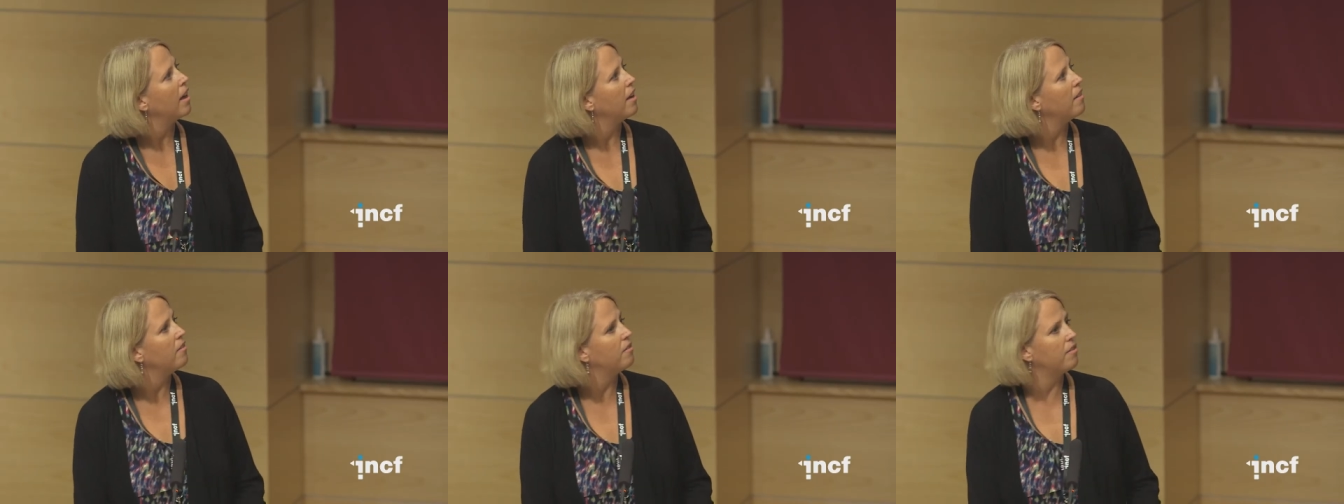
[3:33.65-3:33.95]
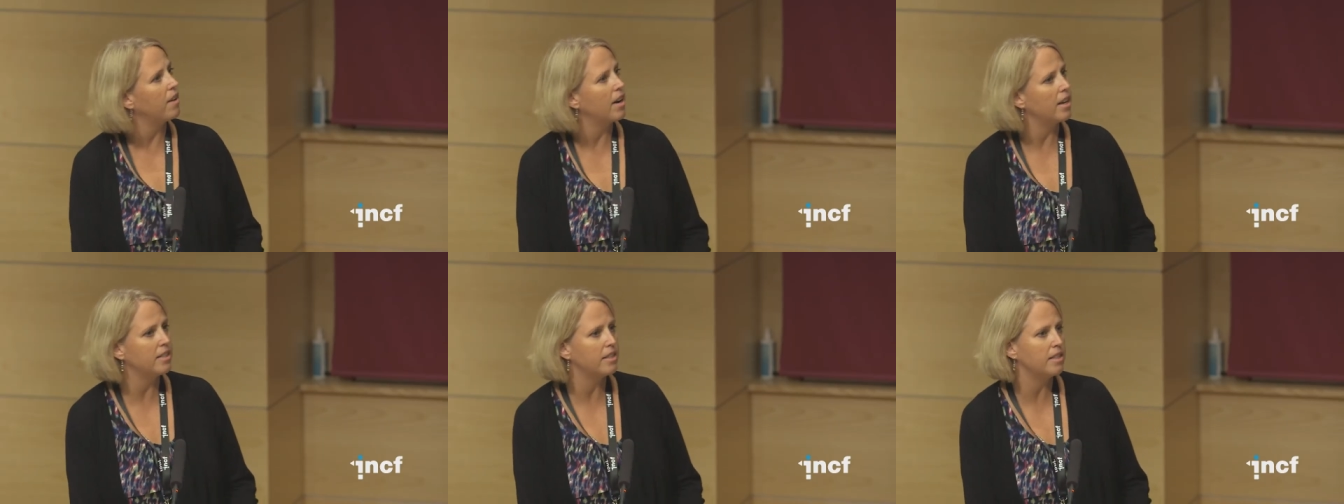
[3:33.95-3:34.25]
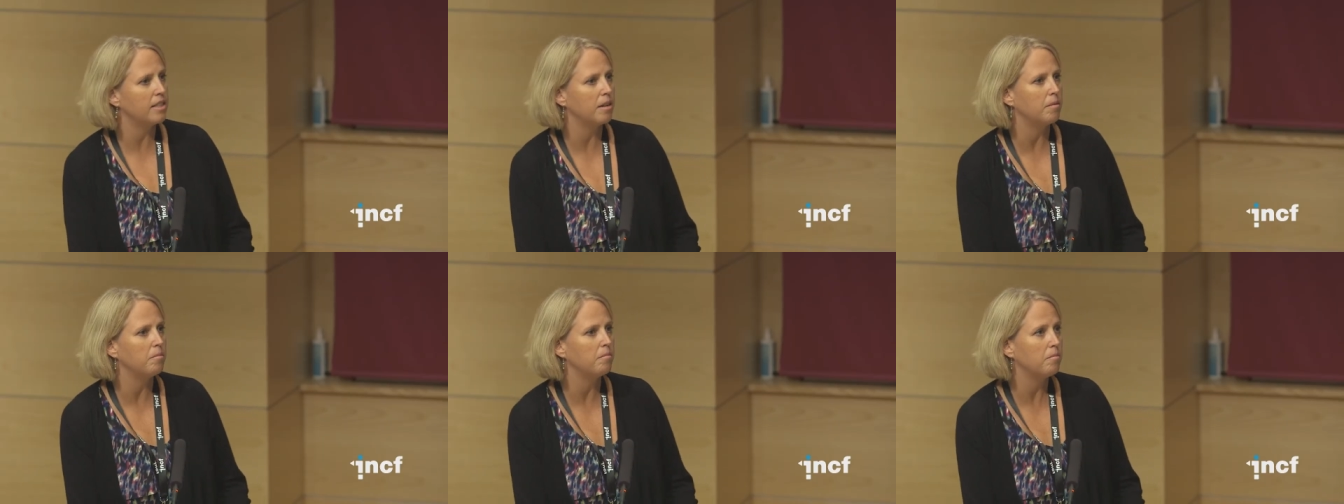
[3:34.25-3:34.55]
and find
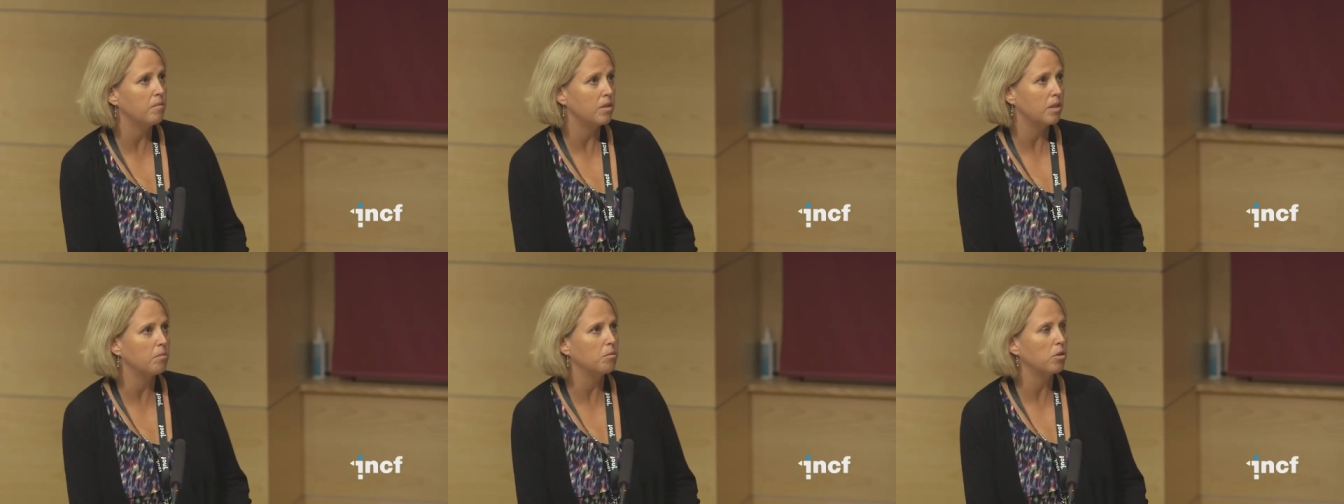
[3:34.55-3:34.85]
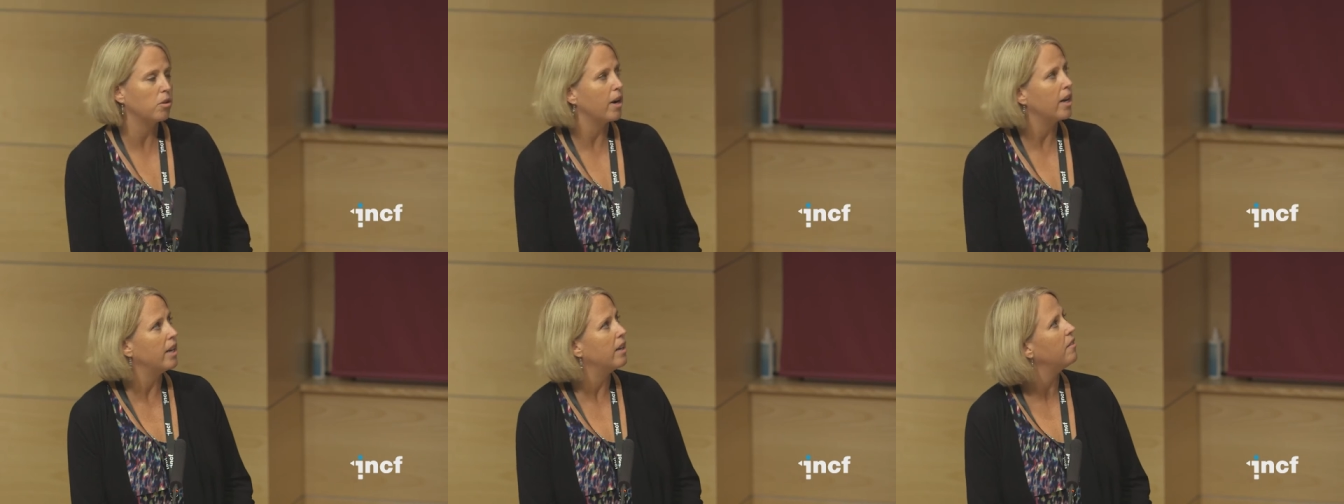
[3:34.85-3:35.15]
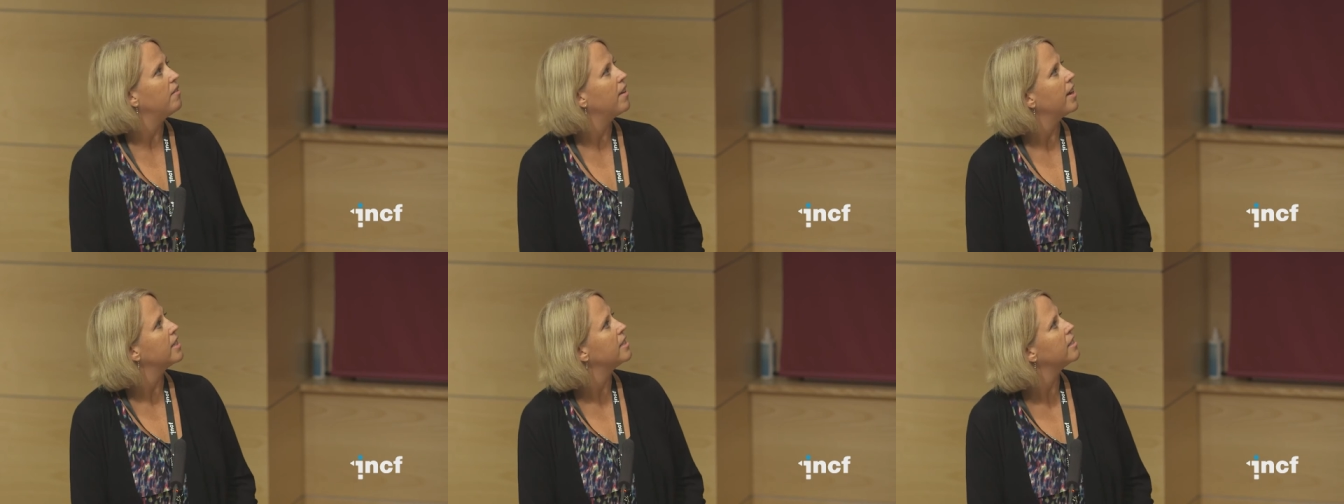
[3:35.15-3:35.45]
some, some great
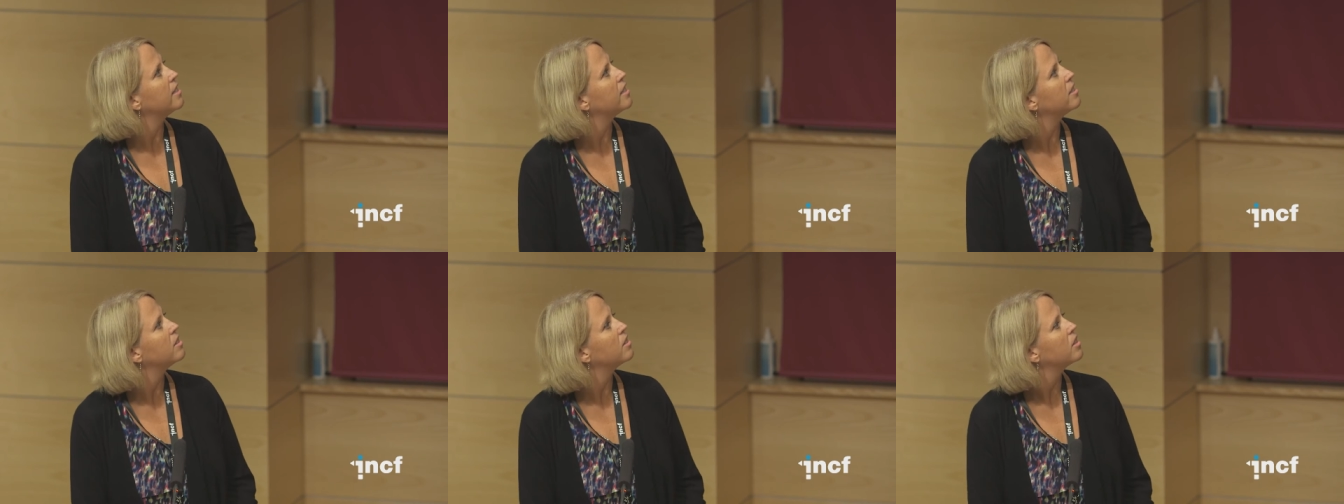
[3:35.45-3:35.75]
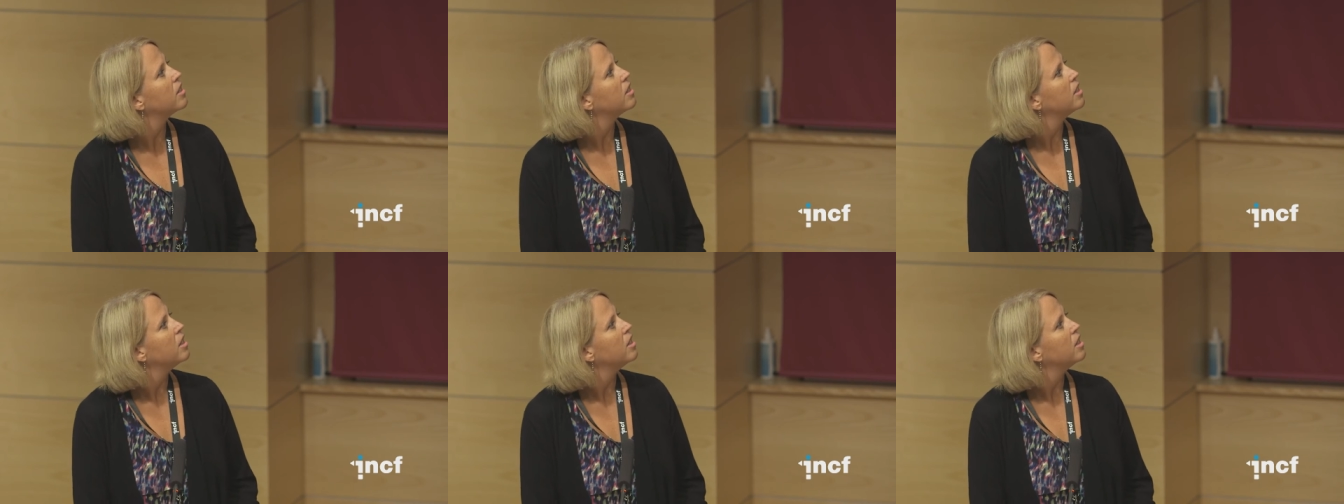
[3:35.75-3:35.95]
advances.